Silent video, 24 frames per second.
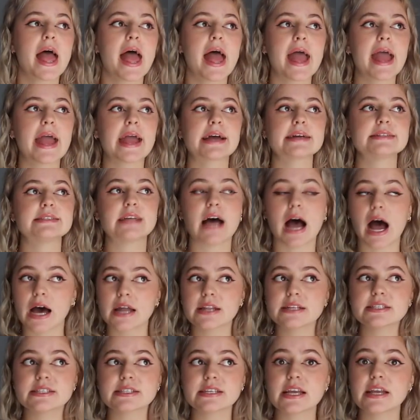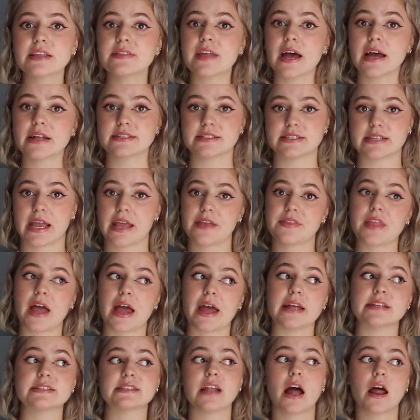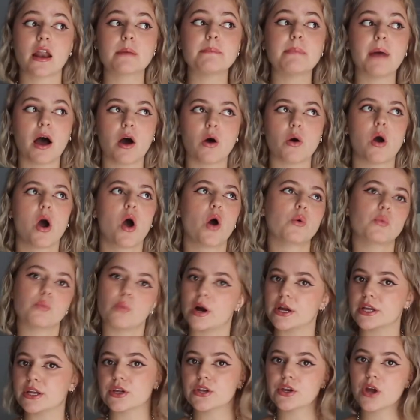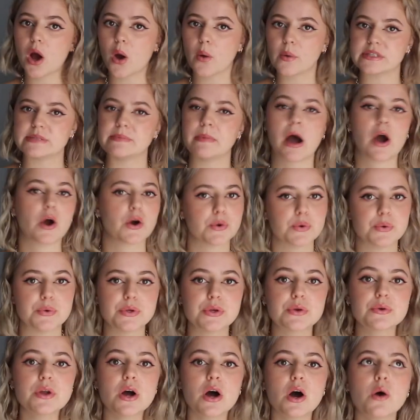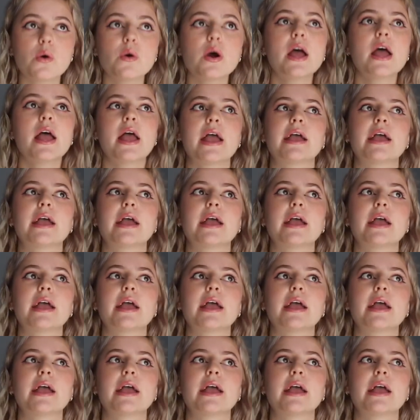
And honestly, that saying that it's not about what you know, it's about who you know,